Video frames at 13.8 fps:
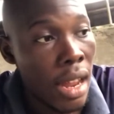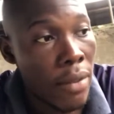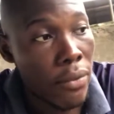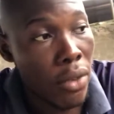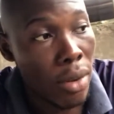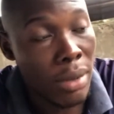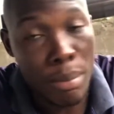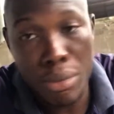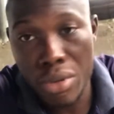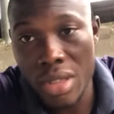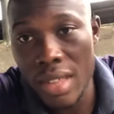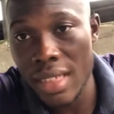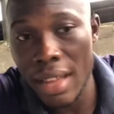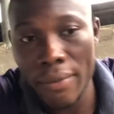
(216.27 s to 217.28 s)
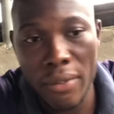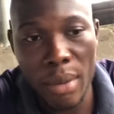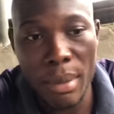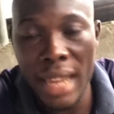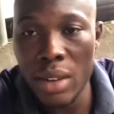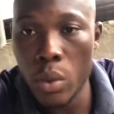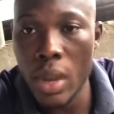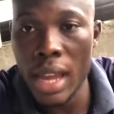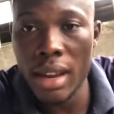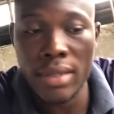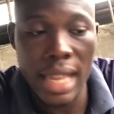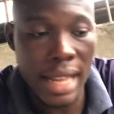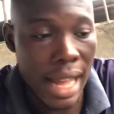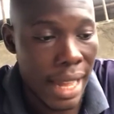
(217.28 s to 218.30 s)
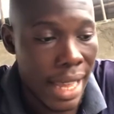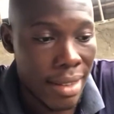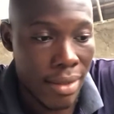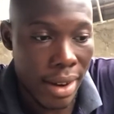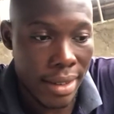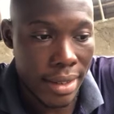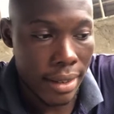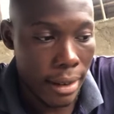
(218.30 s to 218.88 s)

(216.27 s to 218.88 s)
from the bushes, and from anywhere else I can get grass.